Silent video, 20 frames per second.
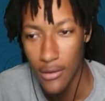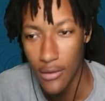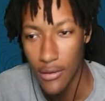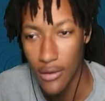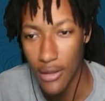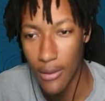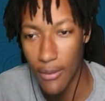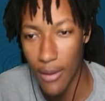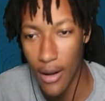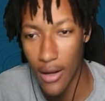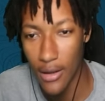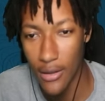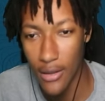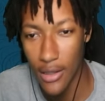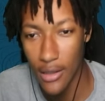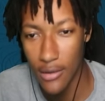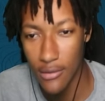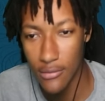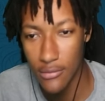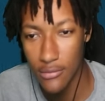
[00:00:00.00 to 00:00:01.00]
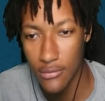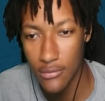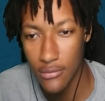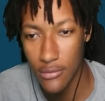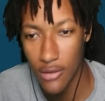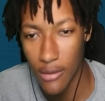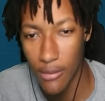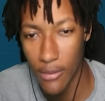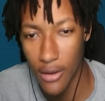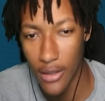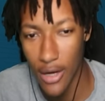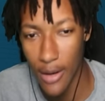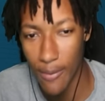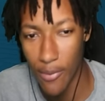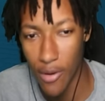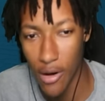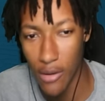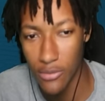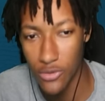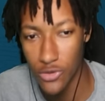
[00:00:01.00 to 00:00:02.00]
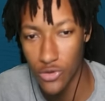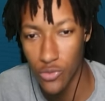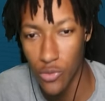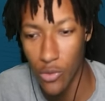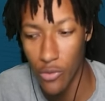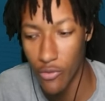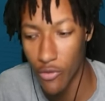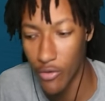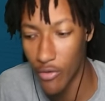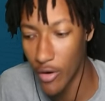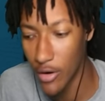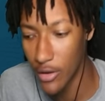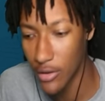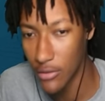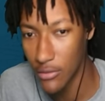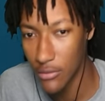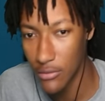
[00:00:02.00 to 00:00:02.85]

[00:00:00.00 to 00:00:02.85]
Come on now. Come on, I promise you won't regret it.